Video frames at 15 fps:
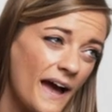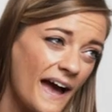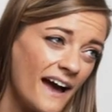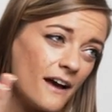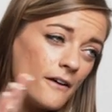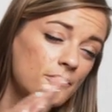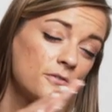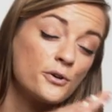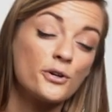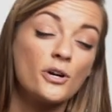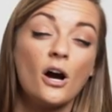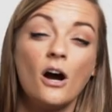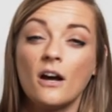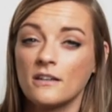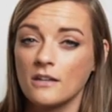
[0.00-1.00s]
have
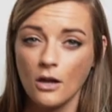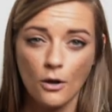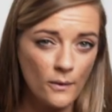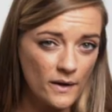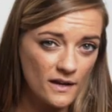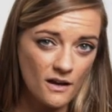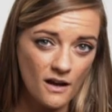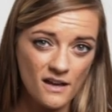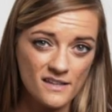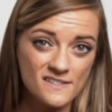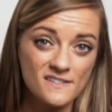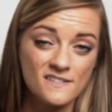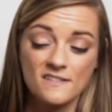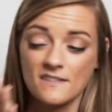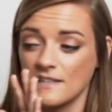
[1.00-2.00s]
your ongoing costs.